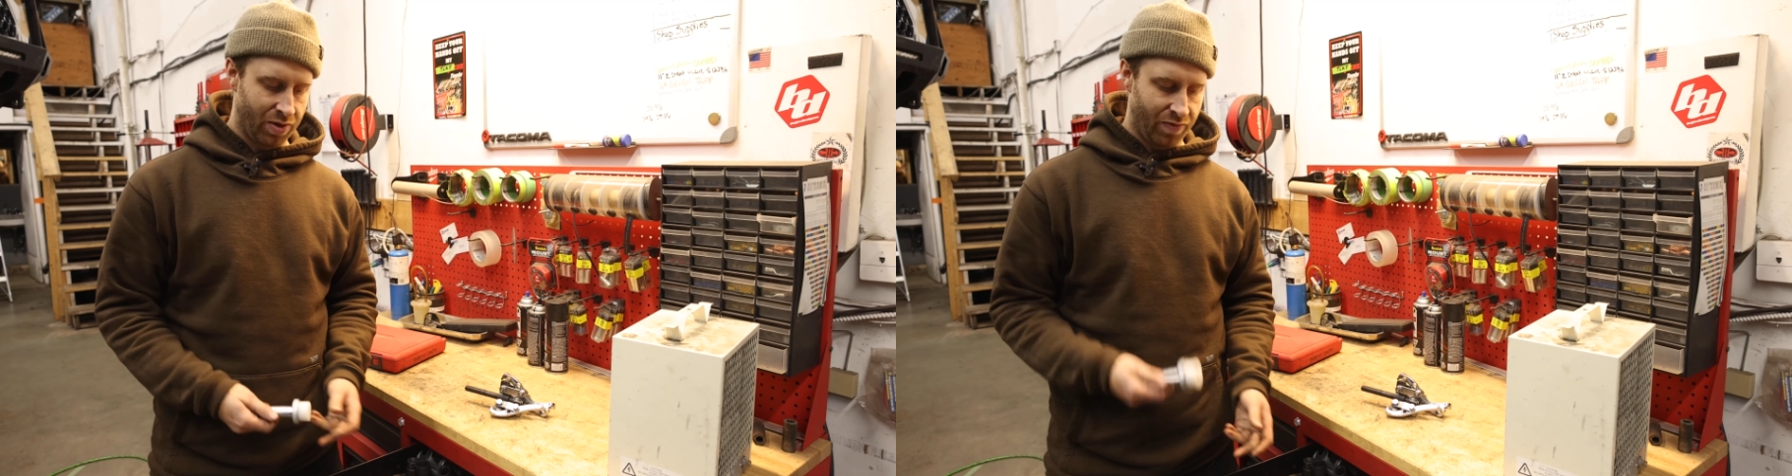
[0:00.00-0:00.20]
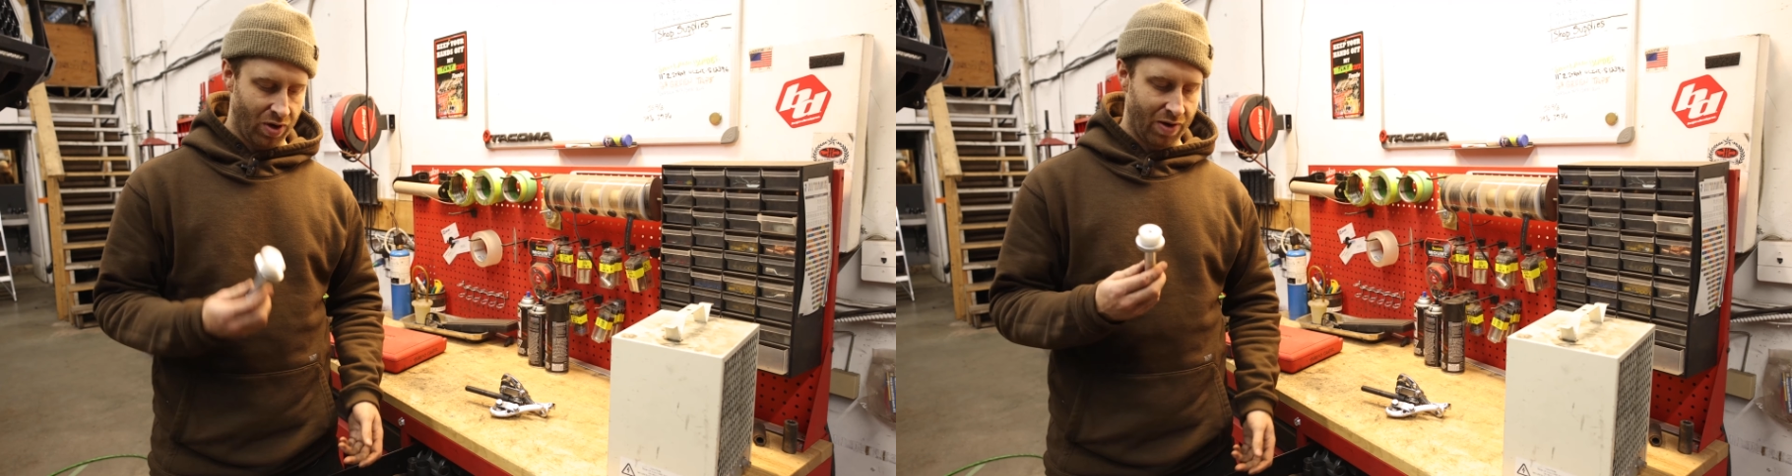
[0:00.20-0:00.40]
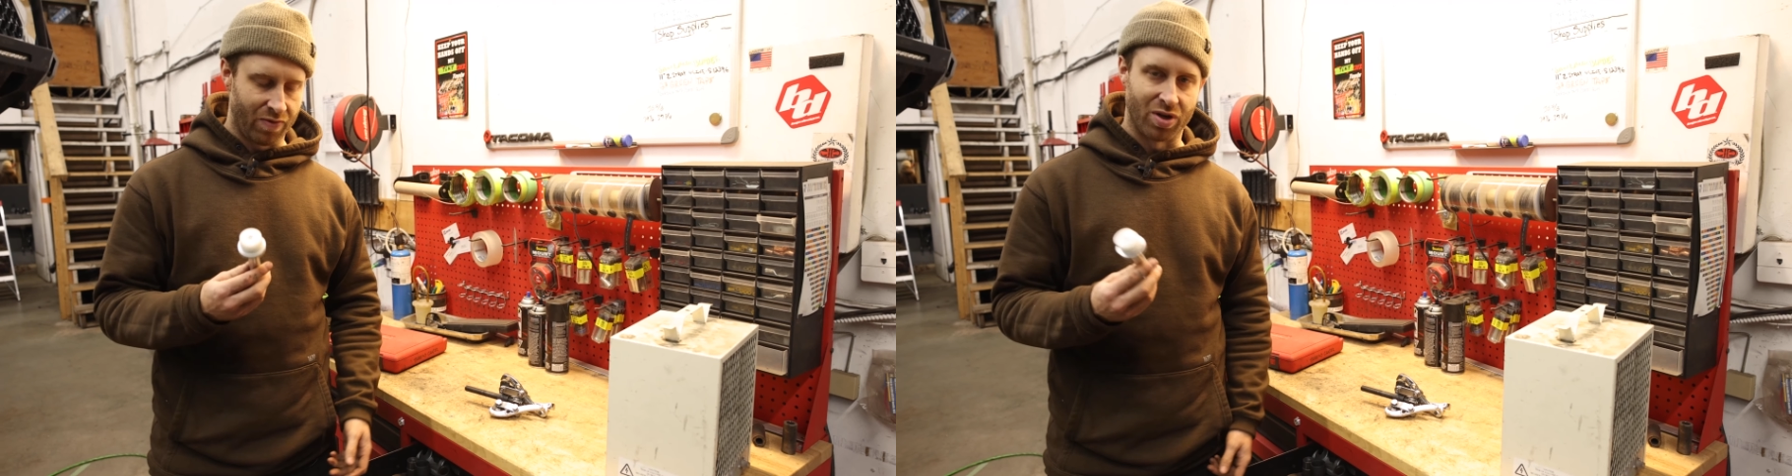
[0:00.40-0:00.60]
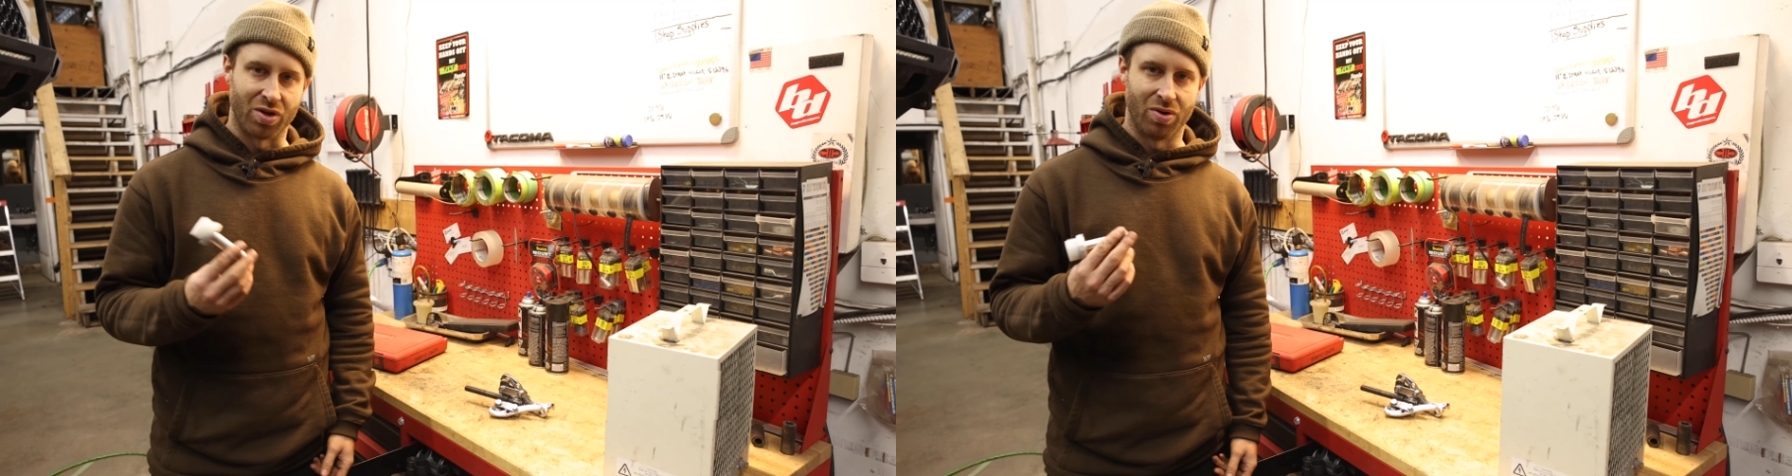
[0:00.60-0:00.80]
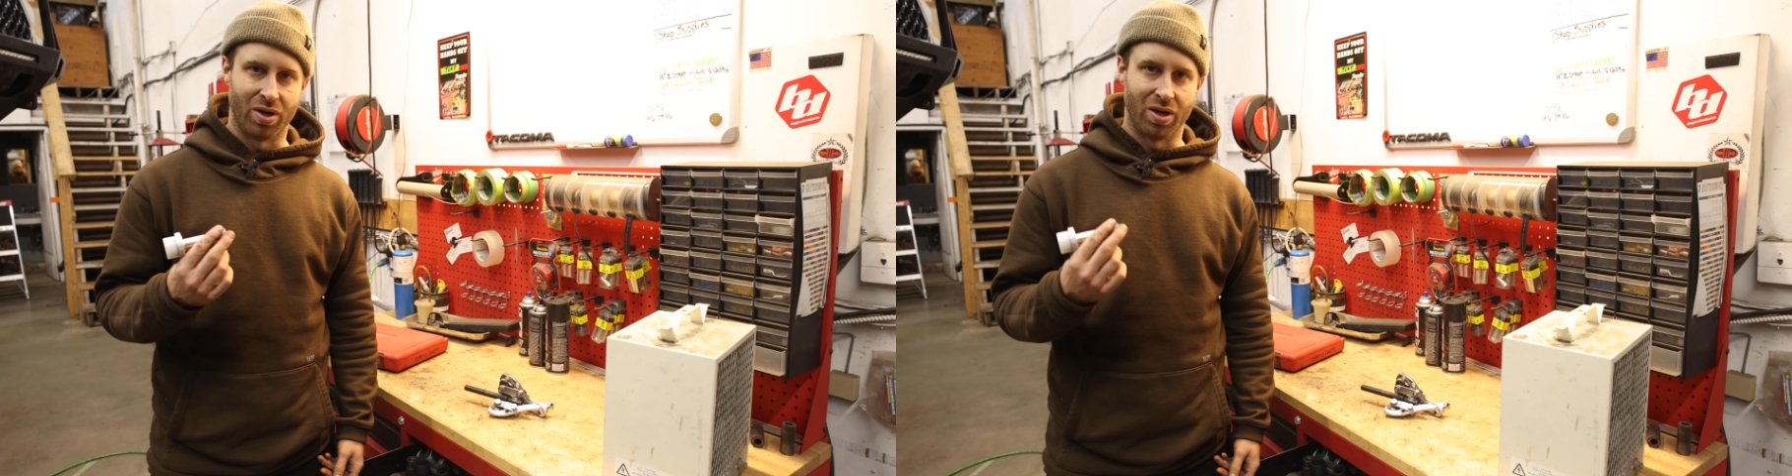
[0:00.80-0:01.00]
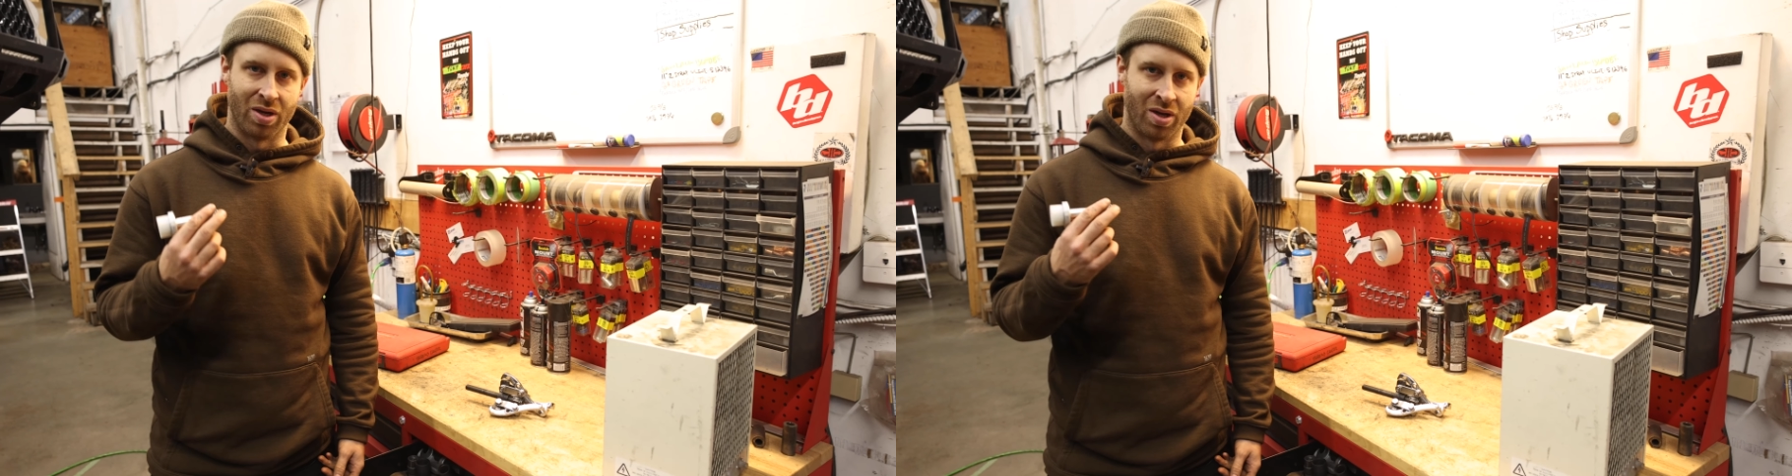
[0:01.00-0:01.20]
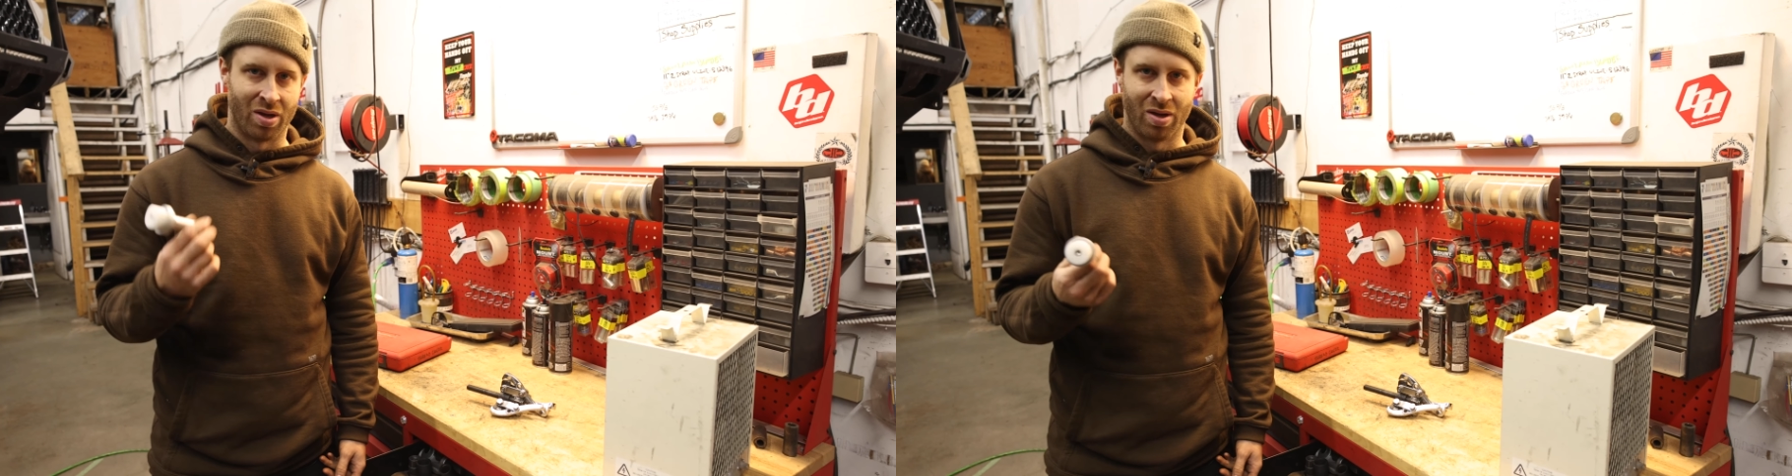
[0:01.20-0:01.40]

if you're ever doing